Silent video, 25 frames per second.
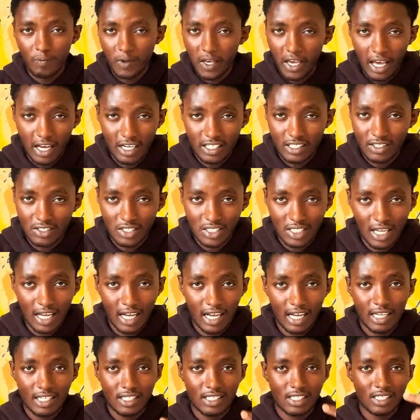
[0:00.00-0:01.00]

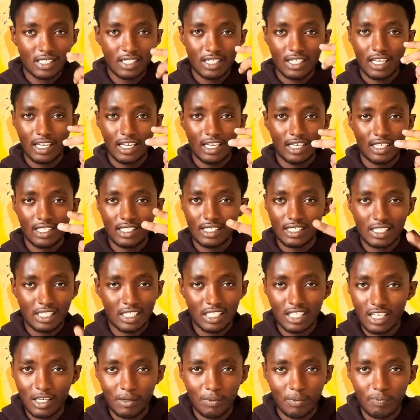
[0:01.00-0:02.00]
exercise,
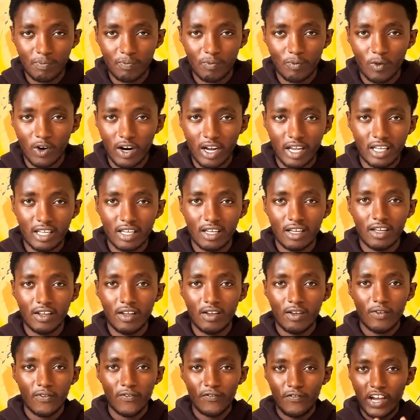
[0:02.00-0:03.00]
sleep, right?
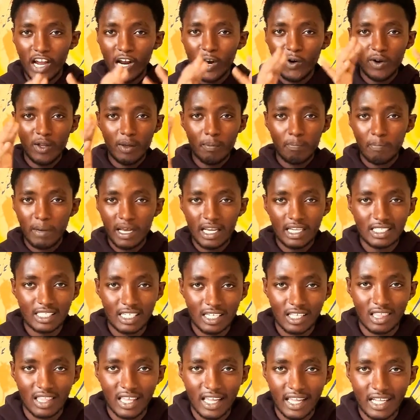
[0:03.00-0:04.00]
Very
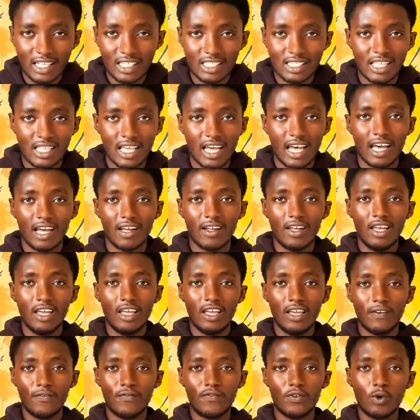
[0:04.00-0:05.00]
basic things that
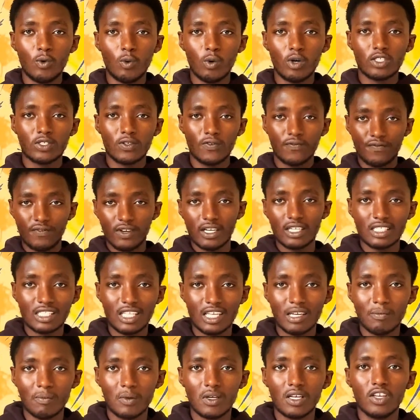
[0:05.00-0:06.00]
if you were to fix
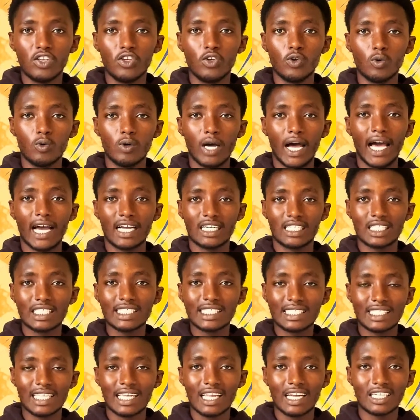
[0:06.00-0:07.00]
them, you actually
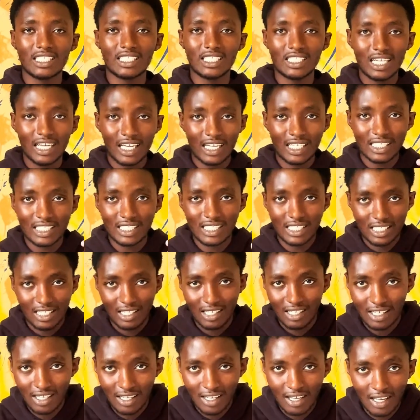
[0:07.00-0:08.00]
stand a chance
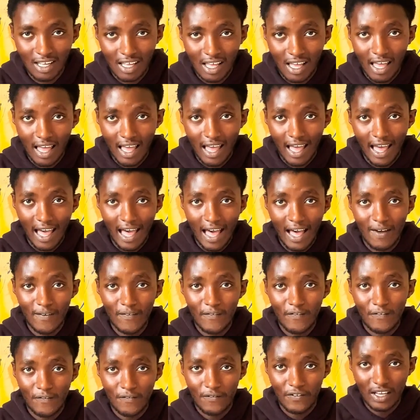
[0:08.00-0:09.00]
at
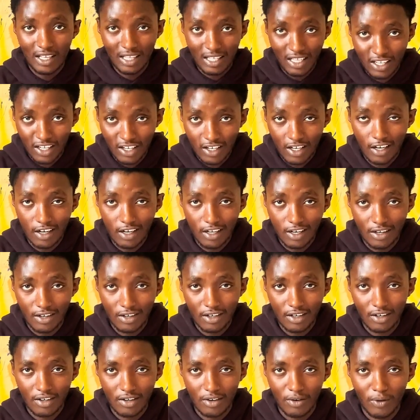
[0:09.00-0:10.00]
feeling good,
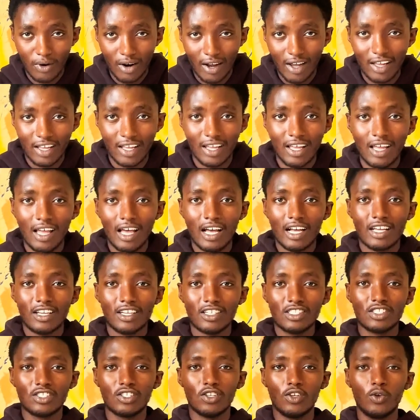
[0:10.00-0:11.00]
right?
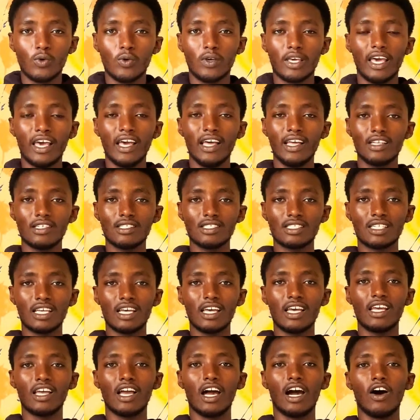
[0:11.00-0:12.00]
Because you can't
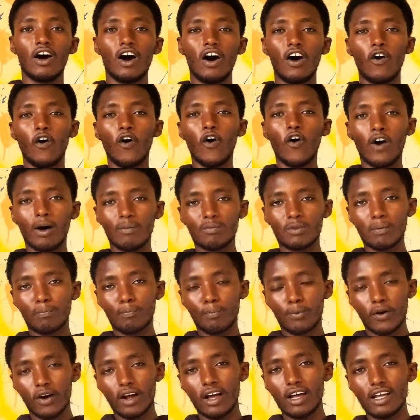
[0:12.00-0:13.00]
say, oh, I'm
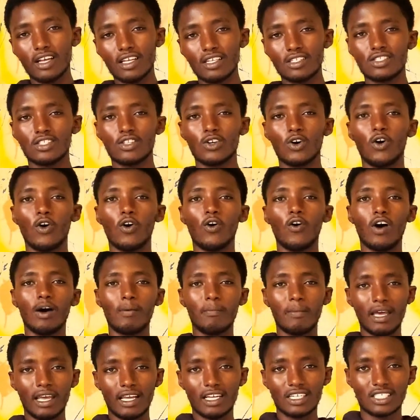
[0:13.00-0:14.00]
depressed, oh, I'm
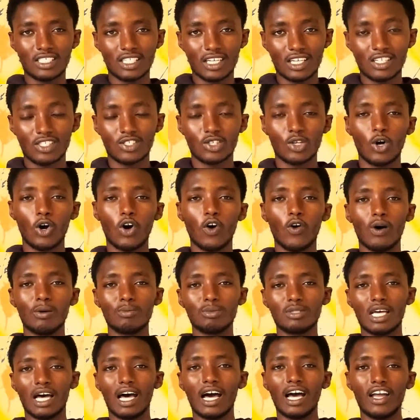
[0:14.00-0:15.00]
anxious, oh, I'm
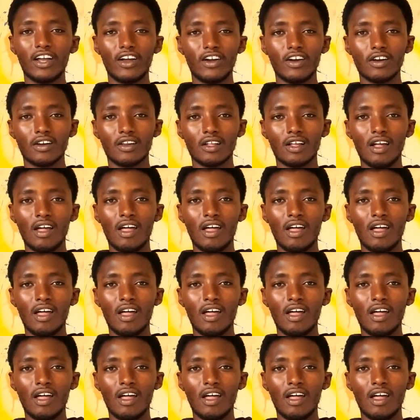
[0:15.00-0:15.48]
tired,